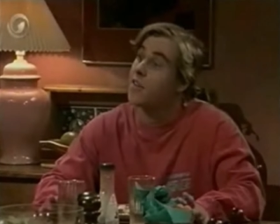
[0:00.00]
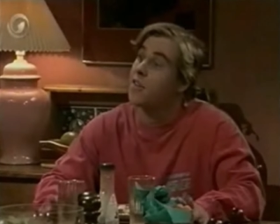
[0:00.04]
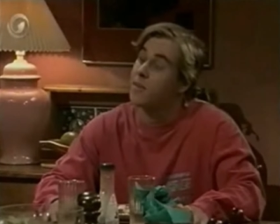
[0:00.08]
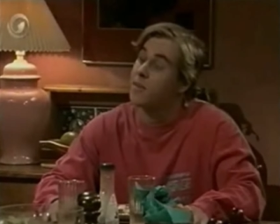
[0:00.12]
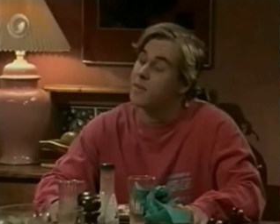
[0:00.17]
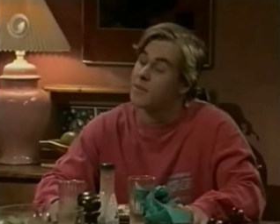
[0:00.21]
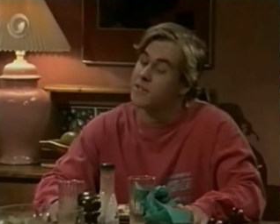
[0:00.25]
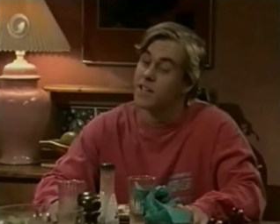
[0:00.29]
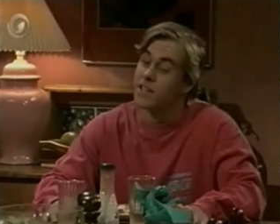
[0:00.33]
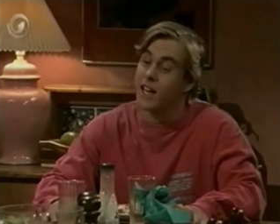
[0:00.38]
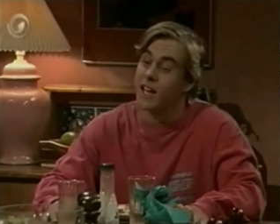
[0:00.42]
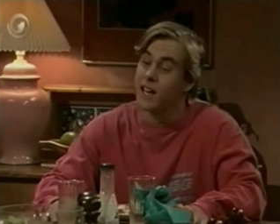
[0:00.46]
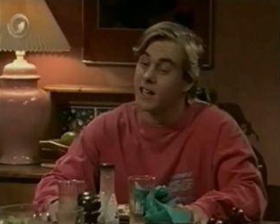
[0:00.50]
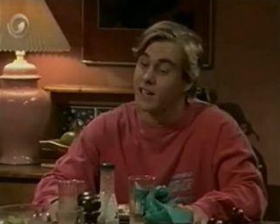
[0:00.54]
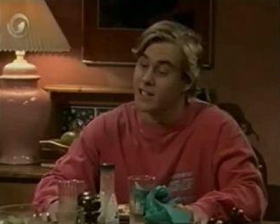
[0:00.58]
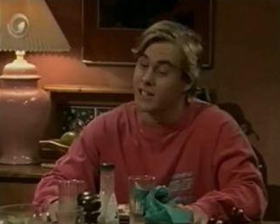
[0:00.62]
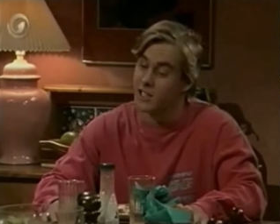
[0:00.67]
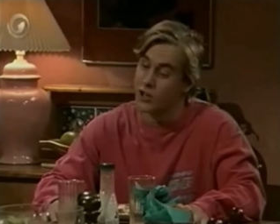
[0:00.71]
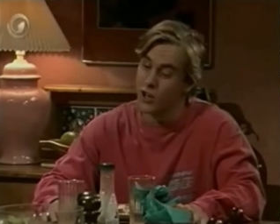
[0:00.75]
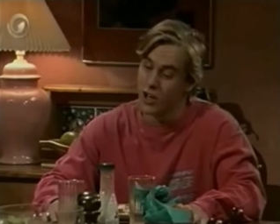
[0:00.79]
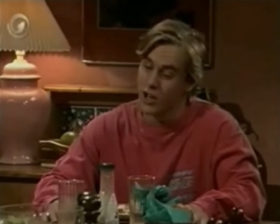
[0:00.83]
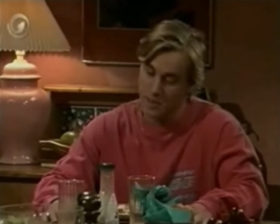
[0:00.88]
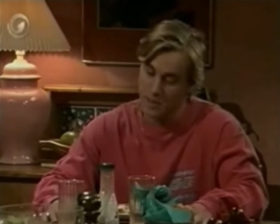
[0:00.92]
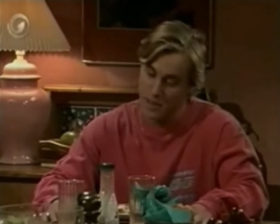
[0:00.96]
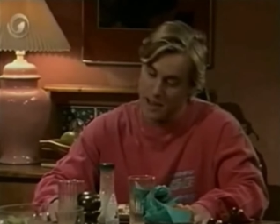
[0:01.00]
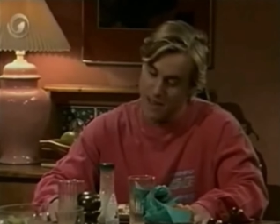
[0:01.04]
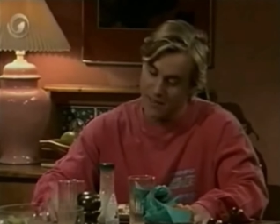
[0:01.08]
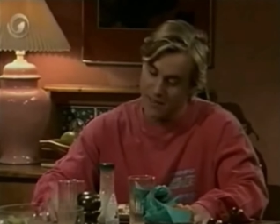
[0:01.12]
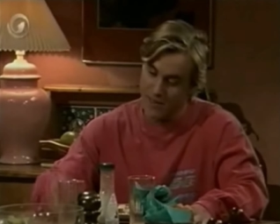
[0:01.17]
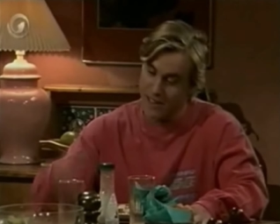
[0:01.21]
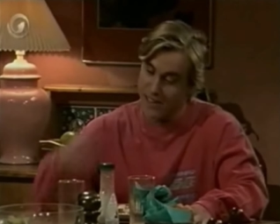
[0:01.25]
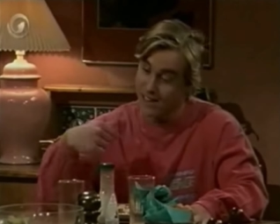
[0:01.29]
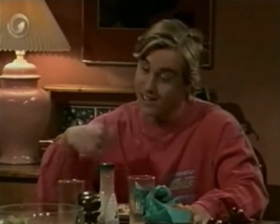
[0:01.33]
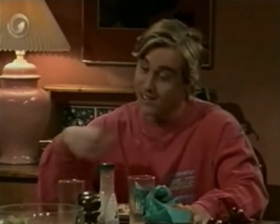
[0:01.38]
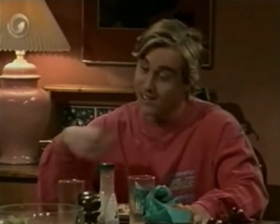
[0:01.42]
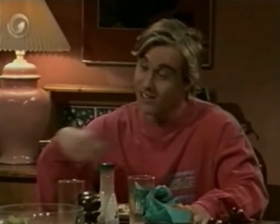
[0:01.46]
I think Mr. Kelly is
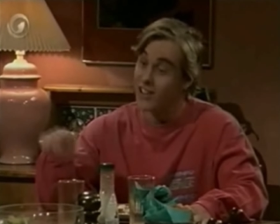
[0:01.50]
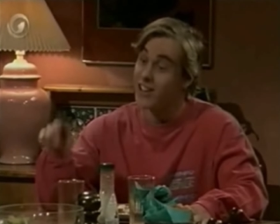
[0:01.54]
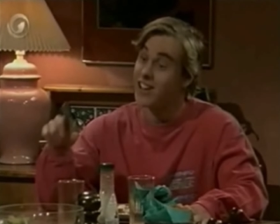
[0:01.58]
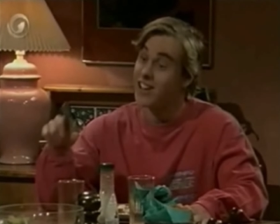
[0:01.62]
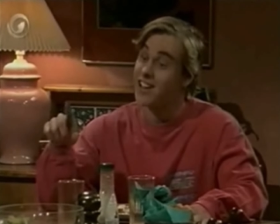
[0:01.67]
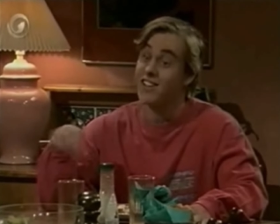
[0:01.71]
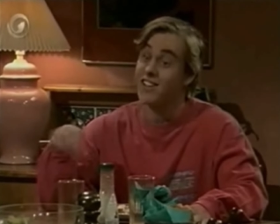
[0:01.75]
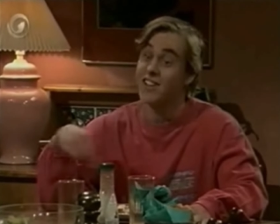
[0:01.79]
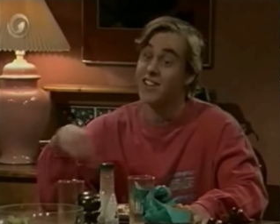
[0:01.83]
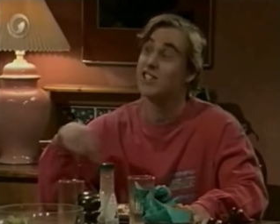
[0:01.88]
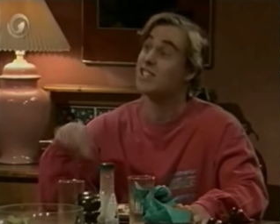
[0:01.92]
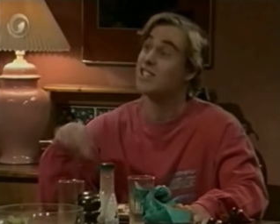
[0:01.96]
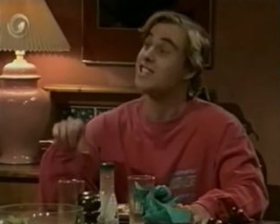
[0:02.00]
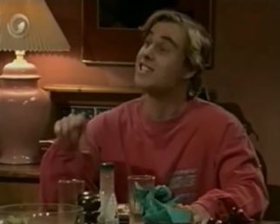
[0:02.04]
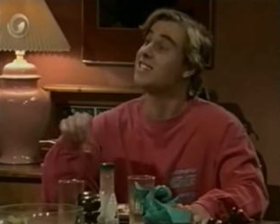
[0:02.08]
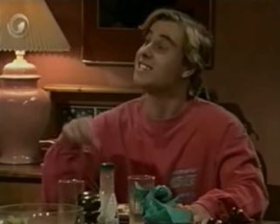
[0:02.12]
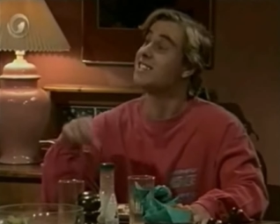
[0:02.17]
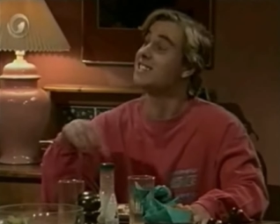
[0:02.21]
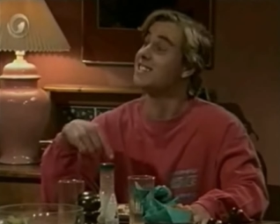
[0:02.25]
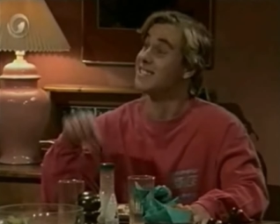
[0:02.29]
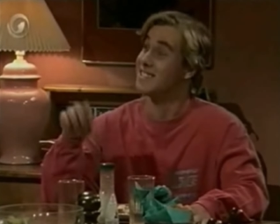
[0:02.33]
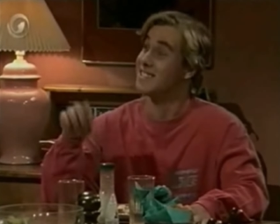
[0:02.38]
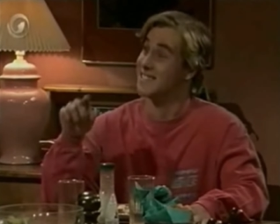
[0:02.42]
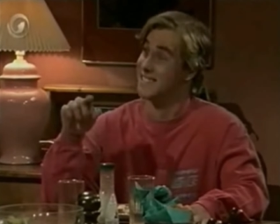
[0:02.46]
talking about the dirty dishes.